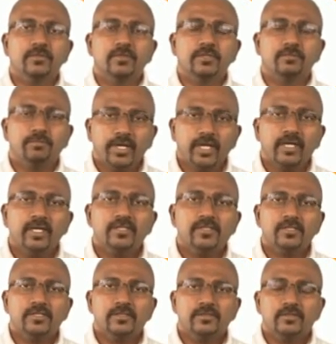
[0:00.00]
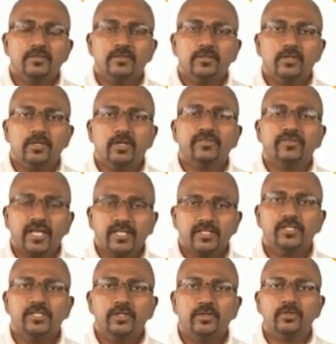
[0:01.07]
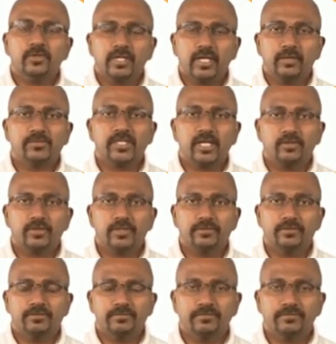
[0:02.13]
The brilliance of Taiichi Ohno comes out